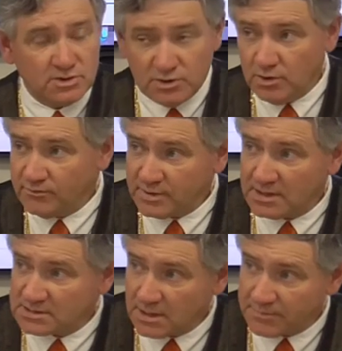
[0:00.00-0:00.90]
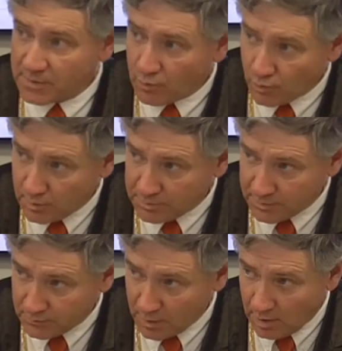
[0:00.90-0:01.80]
you've done something
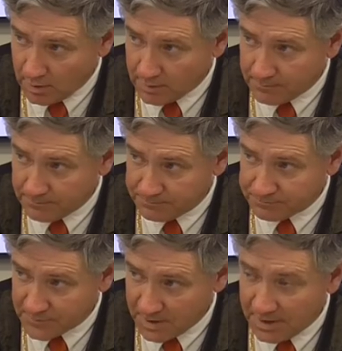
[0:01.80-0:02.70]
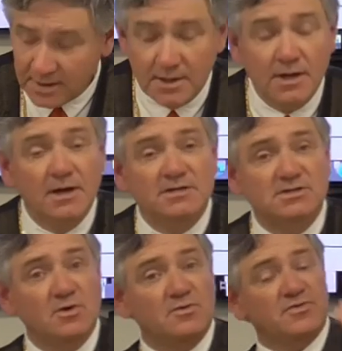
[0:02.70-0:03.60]
horribly wrong. Okay?
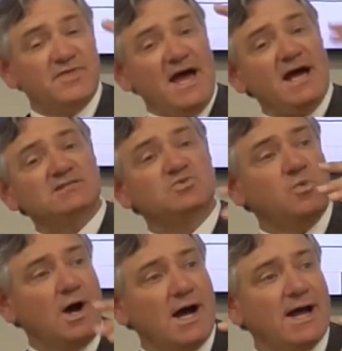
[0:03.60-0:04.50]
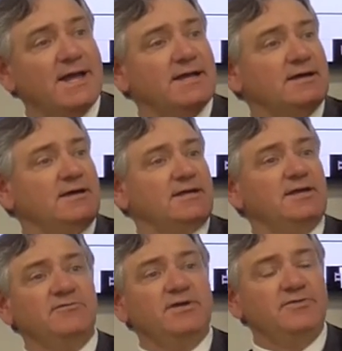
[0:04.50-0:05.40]
So that's why,
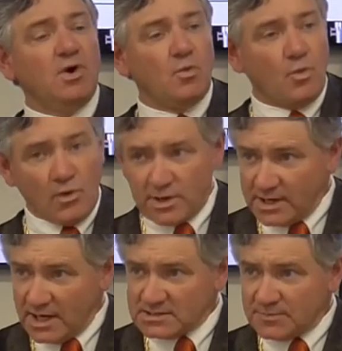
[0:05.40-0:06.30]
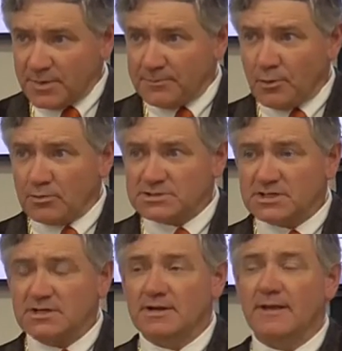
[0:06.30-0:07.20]
even if you don't work it as a
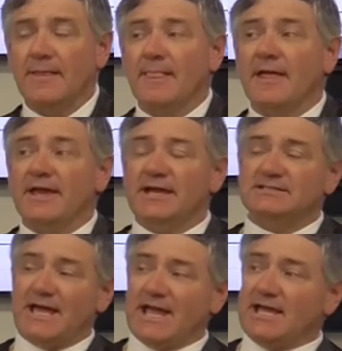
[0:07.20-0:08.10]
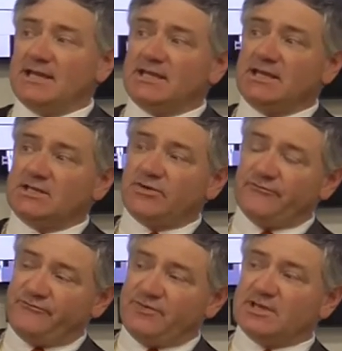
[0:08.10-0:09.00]
proportion, it's handy to
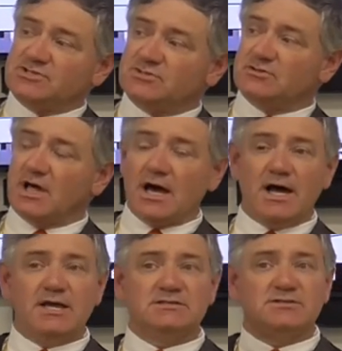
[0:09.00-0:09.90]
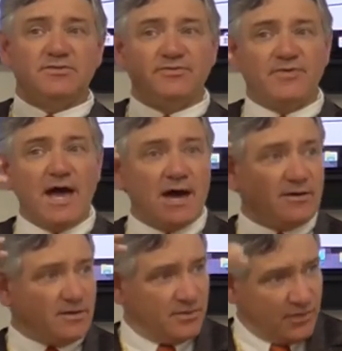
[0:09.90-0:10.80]
visualize
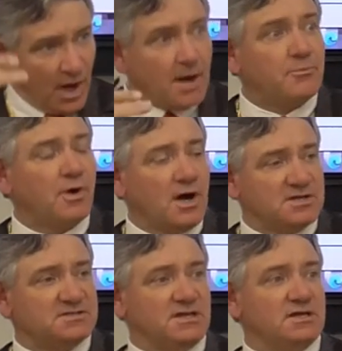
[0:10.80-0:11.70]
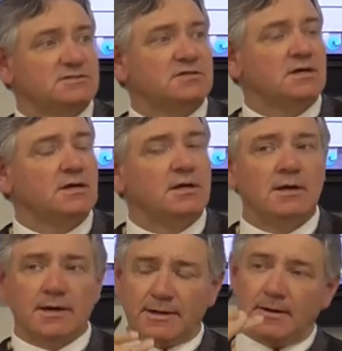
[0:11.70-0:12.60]
that thought process
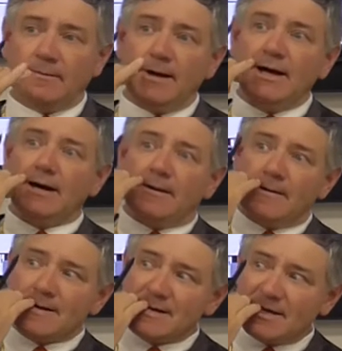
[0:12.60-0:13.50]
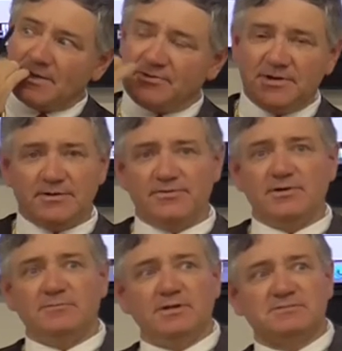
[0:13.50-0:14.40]
and go, wow, I got
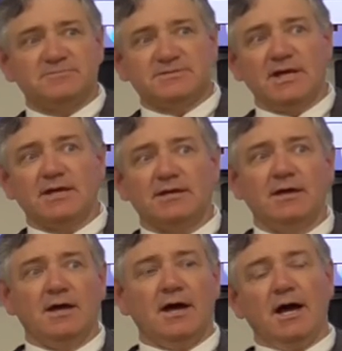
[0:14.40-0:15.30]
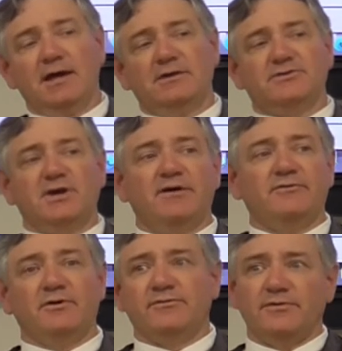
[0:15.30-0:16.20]
330 meters per second. I got to
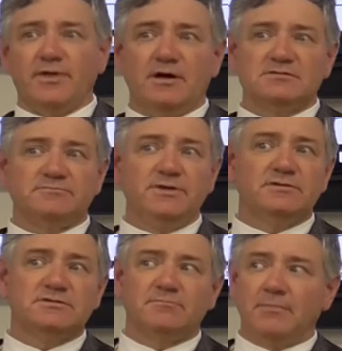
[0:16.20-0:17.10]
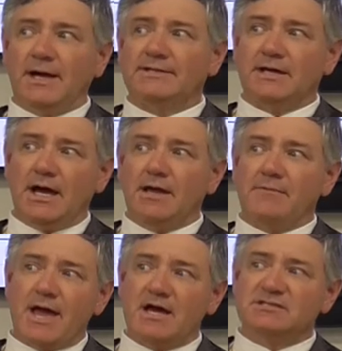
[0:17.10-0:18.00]
travel over 1,000 meters. My
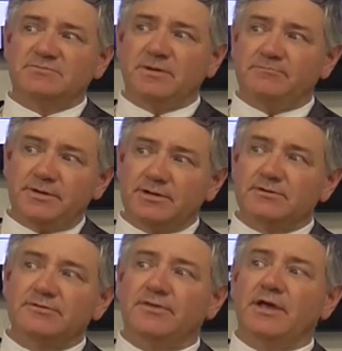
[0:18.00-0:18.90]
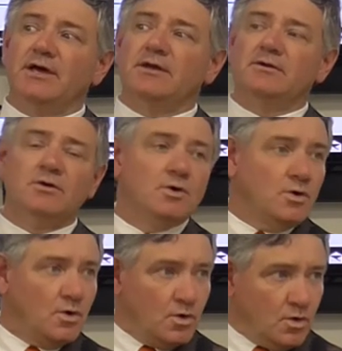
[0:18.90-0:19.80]
time has to be bigger than
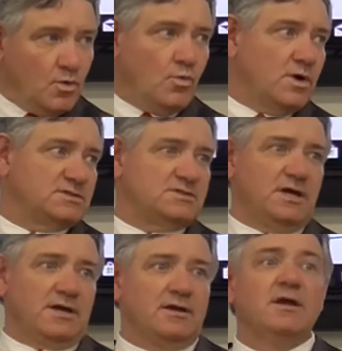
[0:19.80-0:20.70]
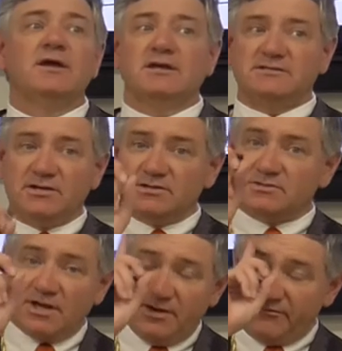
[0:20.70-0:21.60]
one second. Because
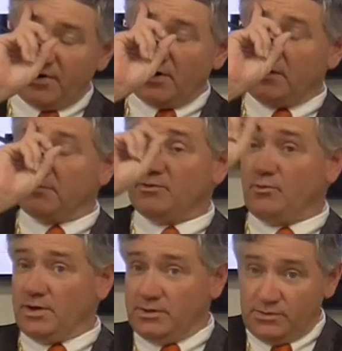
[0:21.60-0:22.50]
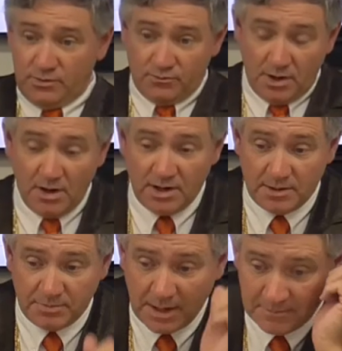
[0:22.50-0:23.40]
here's invariably what you do wrong
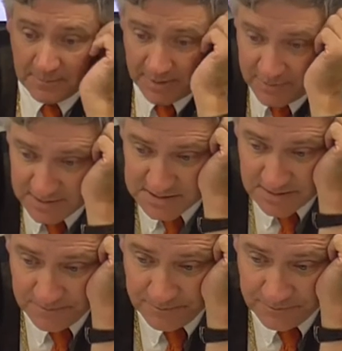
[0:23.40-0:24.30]
on a problem like this.